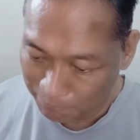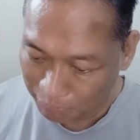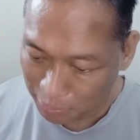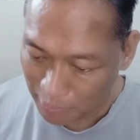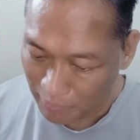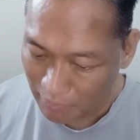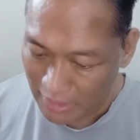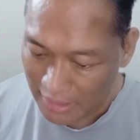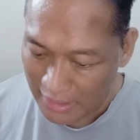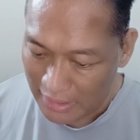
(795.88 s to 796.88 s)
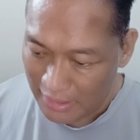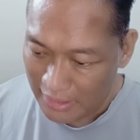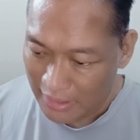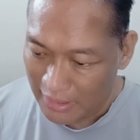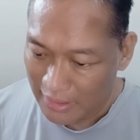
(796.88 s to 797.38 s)

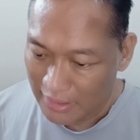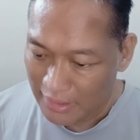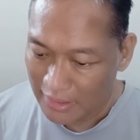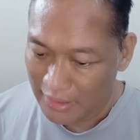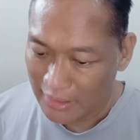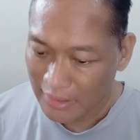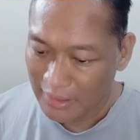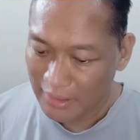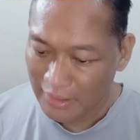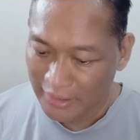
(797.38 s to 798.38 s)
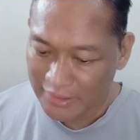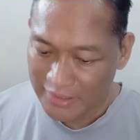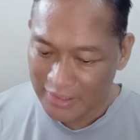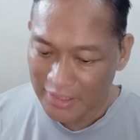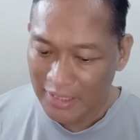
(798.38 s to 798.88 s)

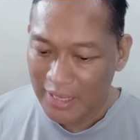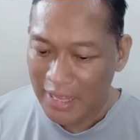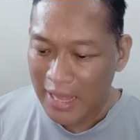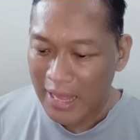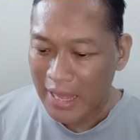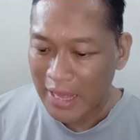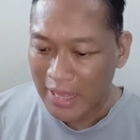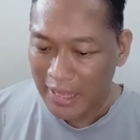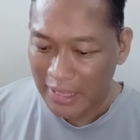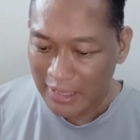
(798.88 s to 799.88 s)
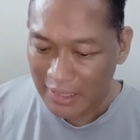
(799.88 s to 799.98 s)
(silence)